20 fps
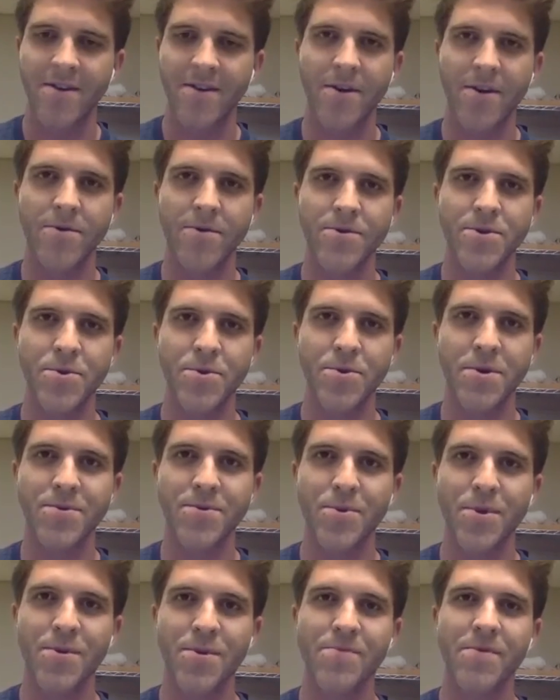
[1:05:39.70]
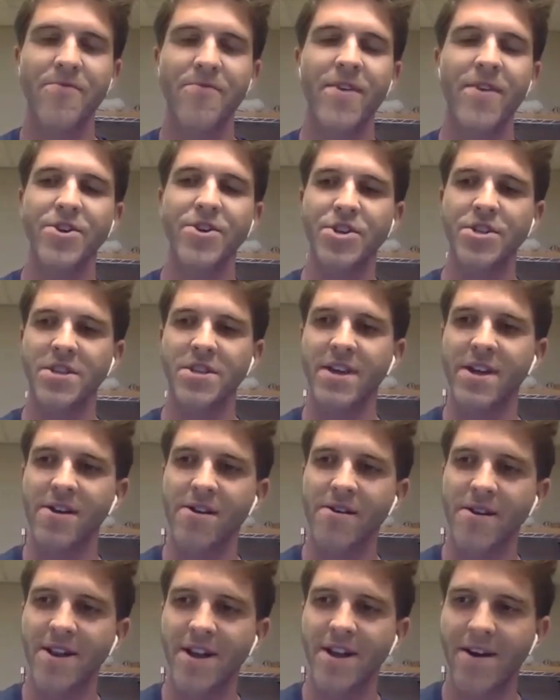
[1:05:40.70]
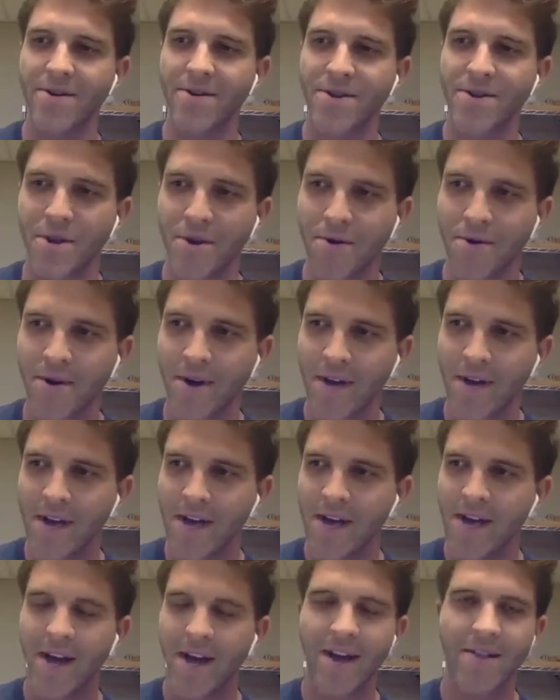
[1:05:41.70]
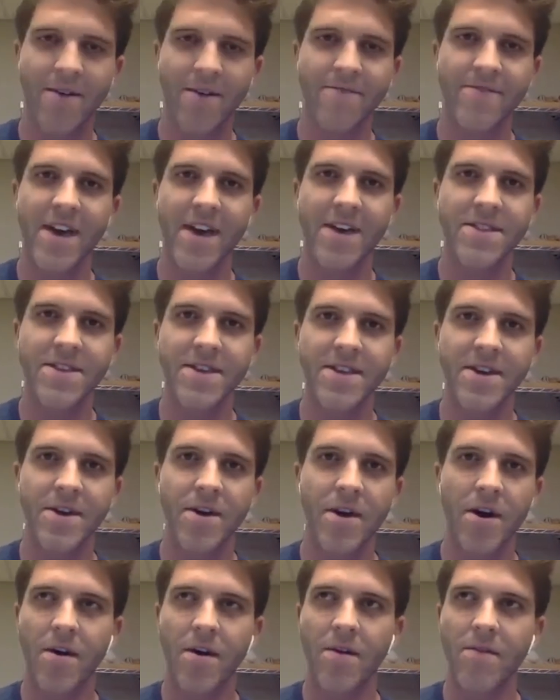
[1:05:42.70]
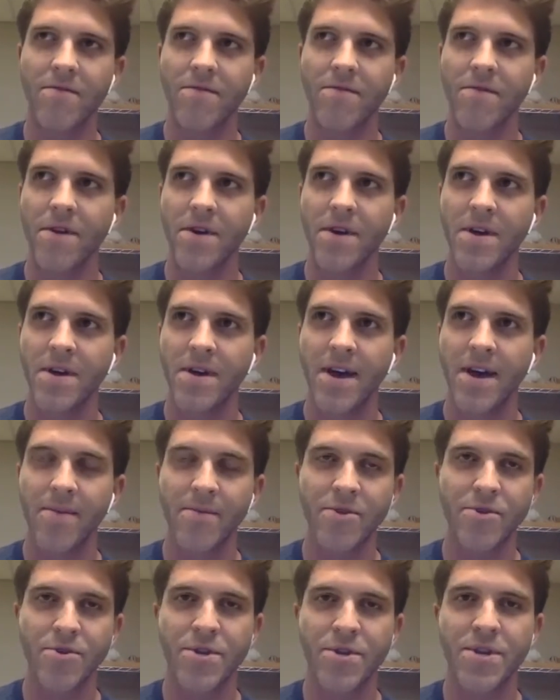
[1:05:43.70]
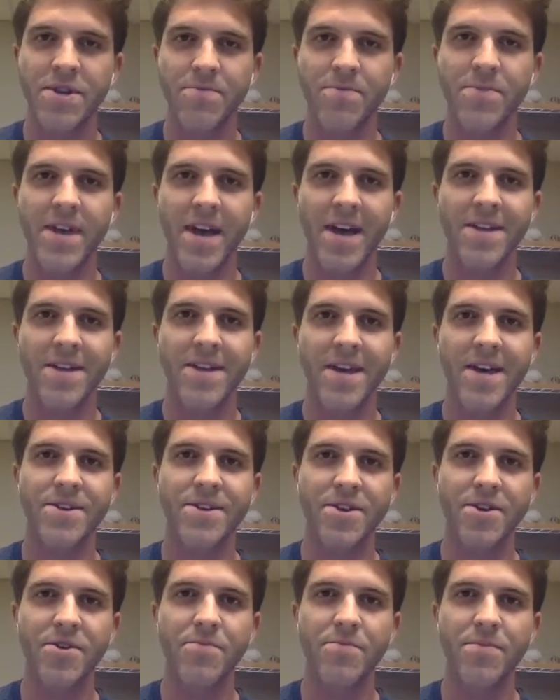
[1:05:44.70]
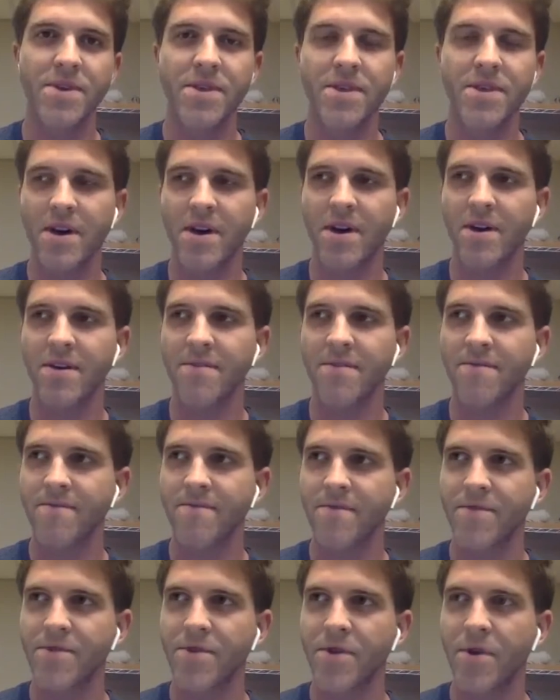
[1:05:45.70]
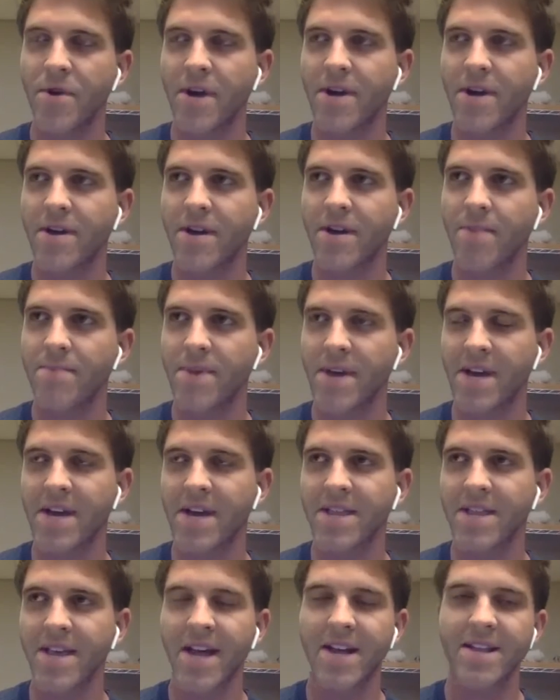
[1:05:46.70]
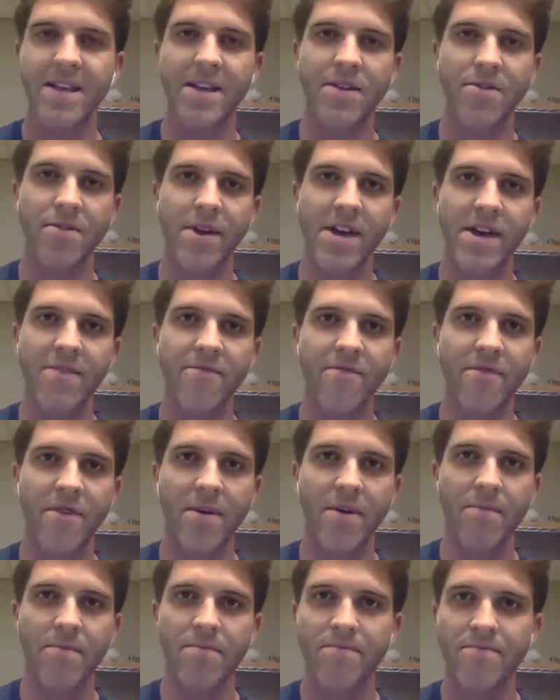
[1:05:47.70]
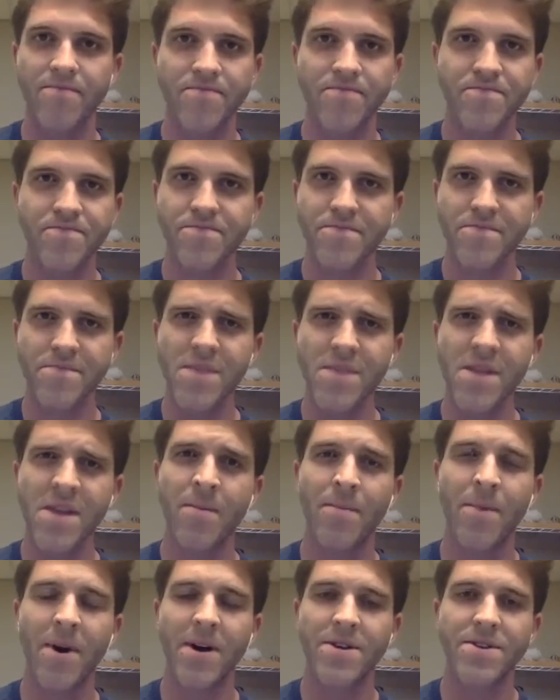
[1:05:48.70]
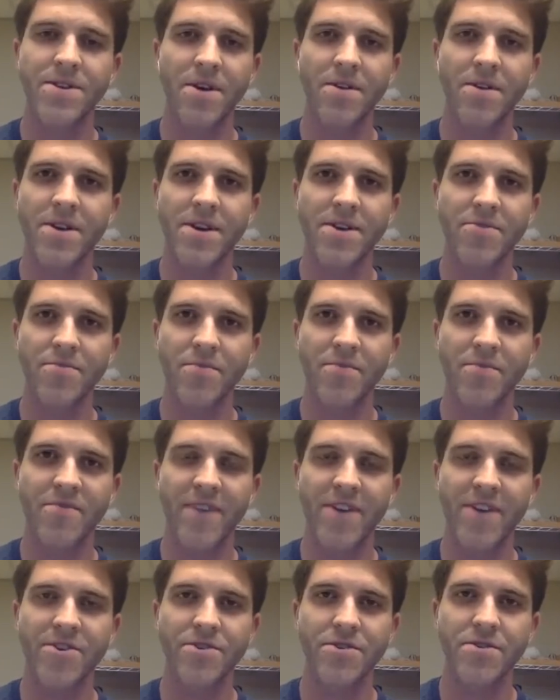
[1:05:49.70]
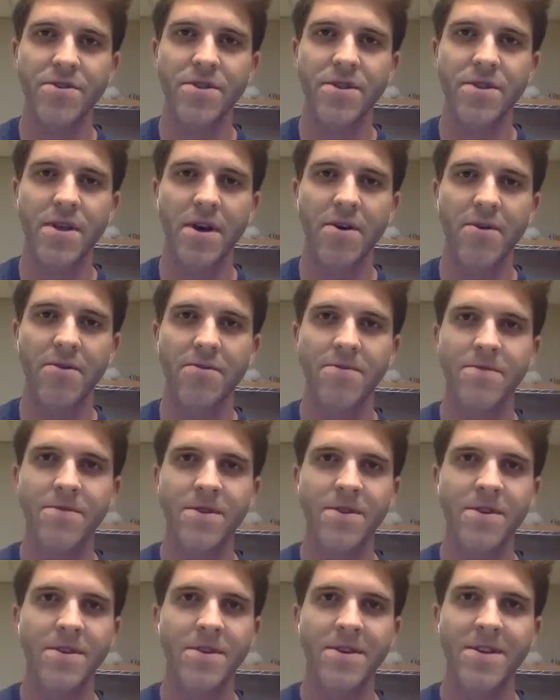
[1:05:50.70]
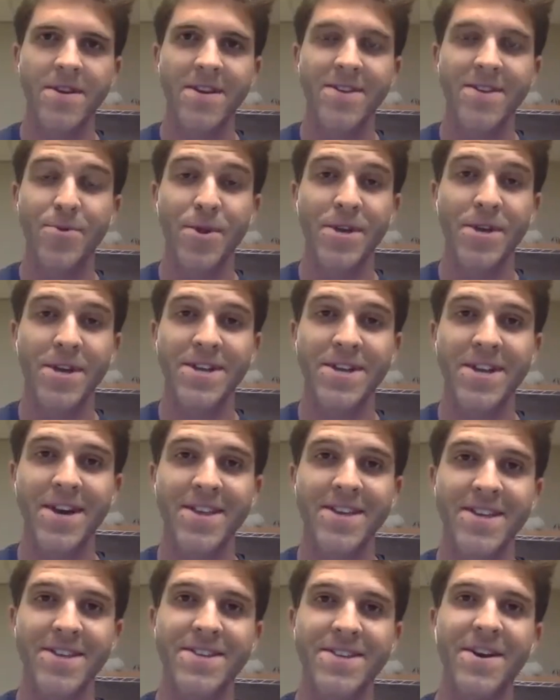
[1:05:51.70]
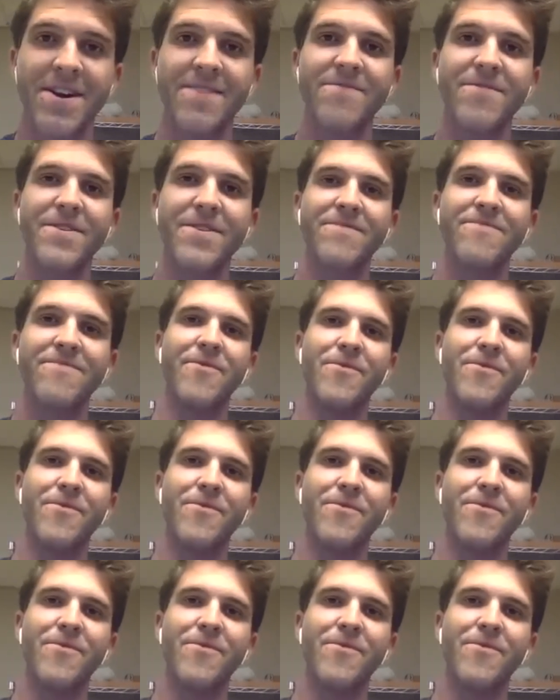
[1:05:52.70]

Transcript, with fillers: know, it was it was really refreshing to hear. And I also, I love the idea of, I mean, your CPSS could be the, you know, a, a big connecting link from amongst all the interprofessions. professions. So yeah, it's really exciting I mean, stuff. I Looking think it,